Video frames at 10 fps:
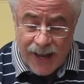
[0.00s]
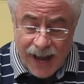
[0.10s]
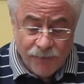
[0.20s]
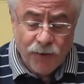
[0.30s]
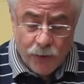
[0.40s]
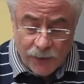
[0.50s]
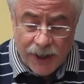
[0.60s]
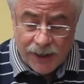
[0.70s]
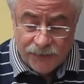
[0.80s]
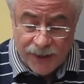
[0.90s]
After I
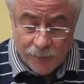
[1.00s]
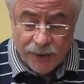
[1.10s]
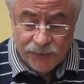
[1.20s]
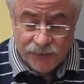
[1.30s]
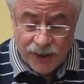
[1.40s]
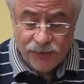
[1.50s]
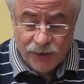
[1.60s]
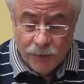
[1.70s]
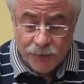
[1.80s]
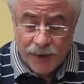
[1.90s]
realized that I must have touched
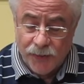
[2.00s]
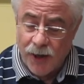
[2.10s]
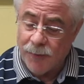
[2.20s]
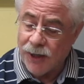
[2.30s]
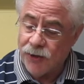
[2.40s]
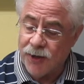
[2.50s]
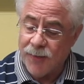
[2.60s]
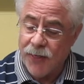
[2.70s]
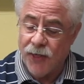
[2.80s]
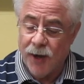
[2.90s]
it with my thumb, I looked at
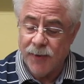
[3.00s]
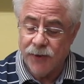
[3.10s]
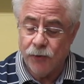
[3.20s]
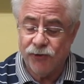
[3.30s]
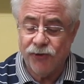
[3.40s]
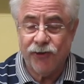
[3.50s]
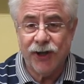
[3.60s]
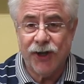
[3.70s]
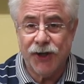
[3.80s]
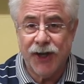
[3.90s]
my thumb and there was just a
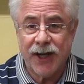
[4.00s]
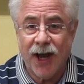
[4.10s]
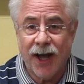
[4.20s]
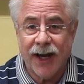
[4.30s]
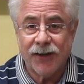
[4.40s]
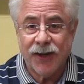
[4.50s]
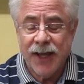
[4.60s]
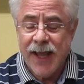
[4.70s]
little nick on it.